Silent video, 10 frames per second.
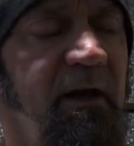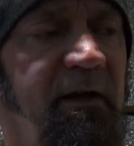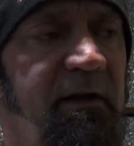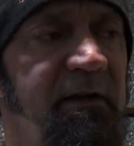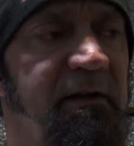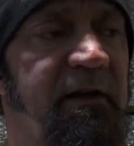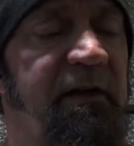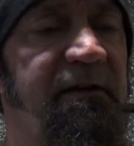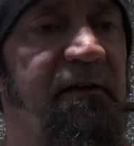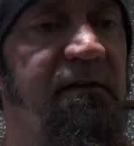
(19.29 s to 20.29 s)
and I didn't
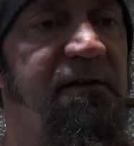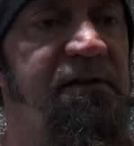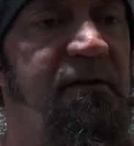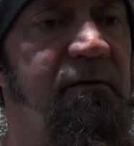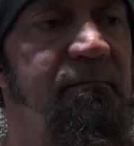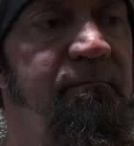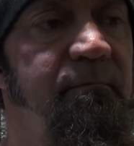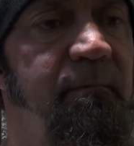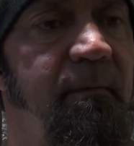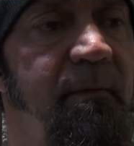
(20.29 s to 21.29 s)
get it done, so
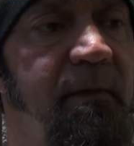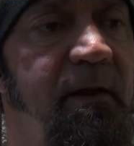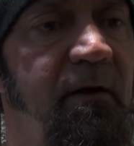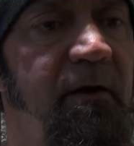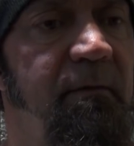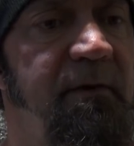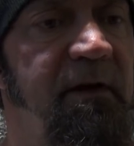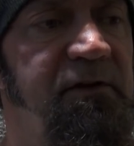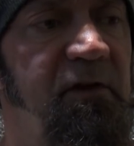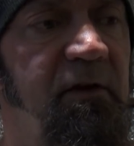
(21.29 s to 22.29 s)
here I am
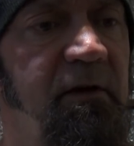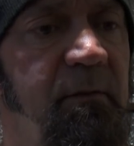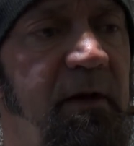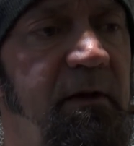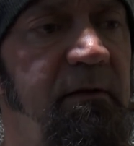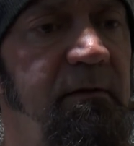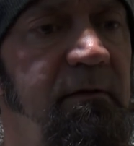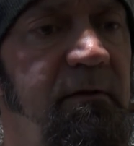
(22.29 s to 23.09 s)
now talking about it.